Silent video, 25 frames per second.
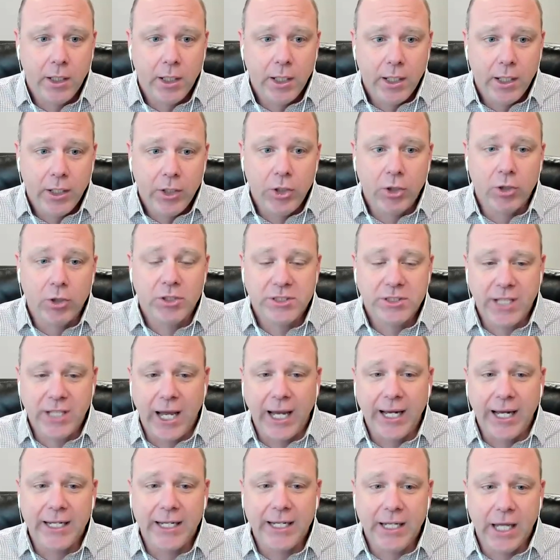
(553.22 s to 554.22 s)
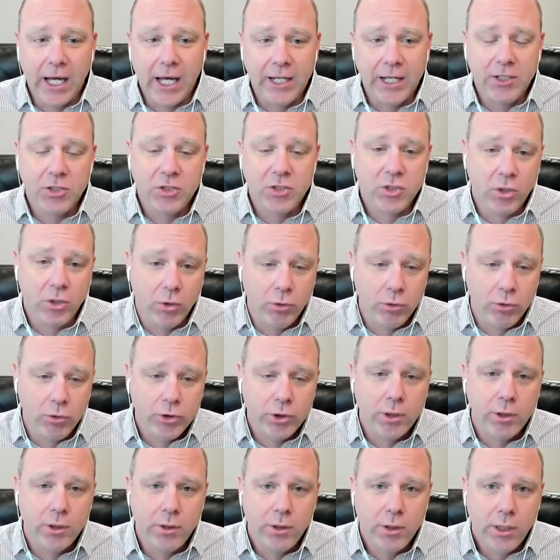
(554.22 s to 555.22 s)
You're signing
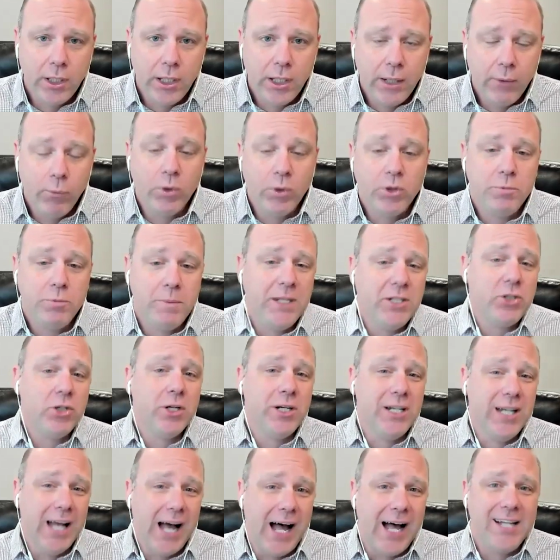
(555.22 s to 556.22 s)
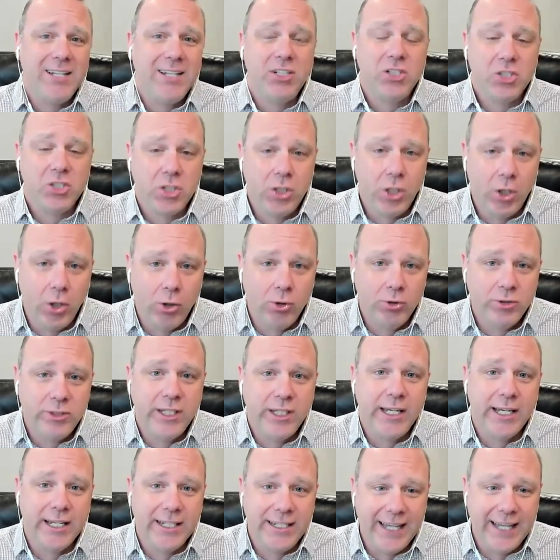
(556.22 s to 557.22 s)
non-disclosure, which means you're not
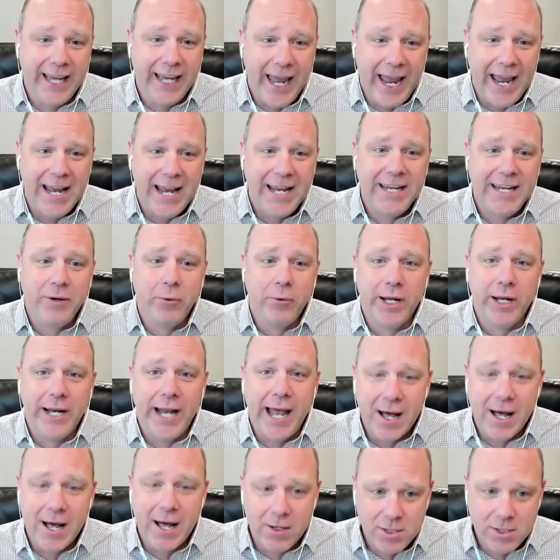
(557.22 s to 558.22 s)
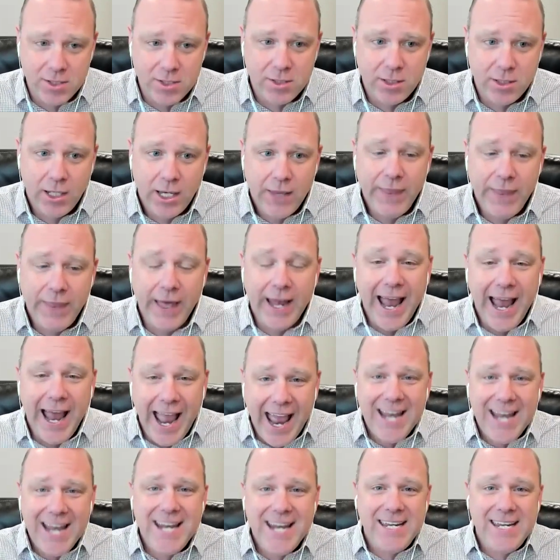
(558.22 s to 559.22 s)
disclosing it to anyone else. That
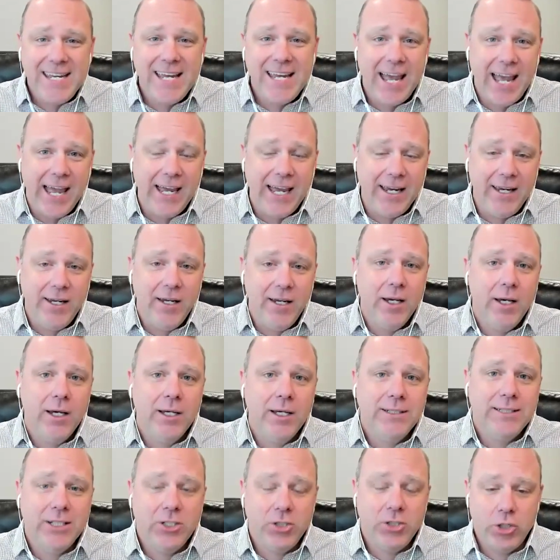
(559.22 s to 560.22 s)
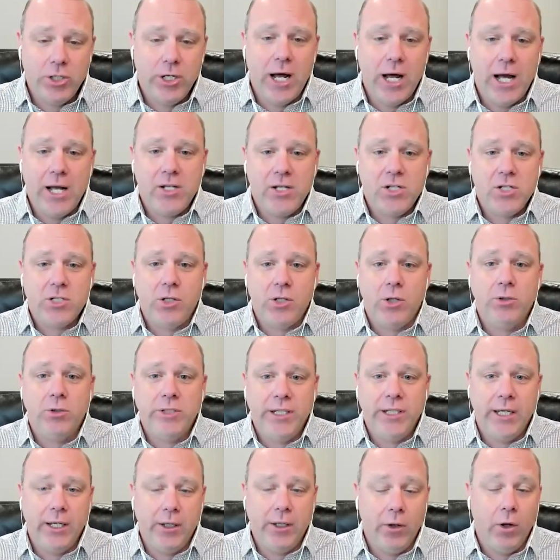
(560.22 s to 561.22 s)
NDA says you're not
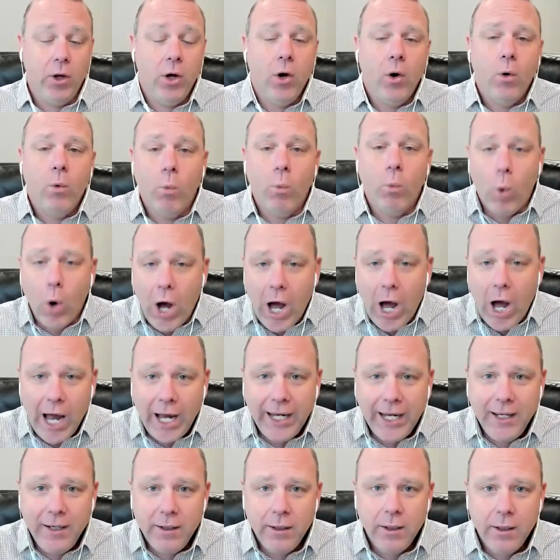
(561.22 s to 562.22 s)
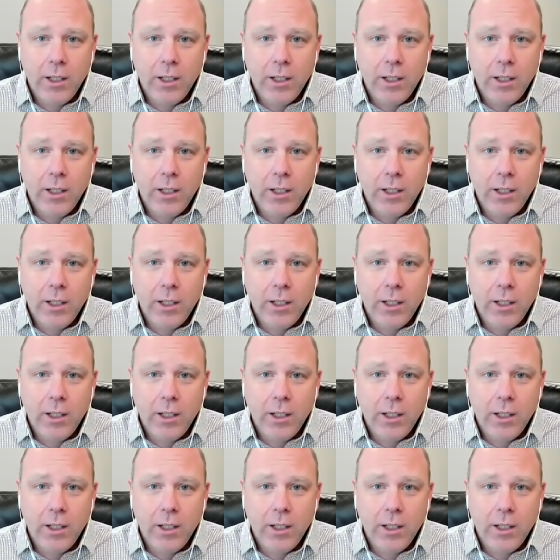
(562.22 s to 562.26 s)
disclosing it. Why?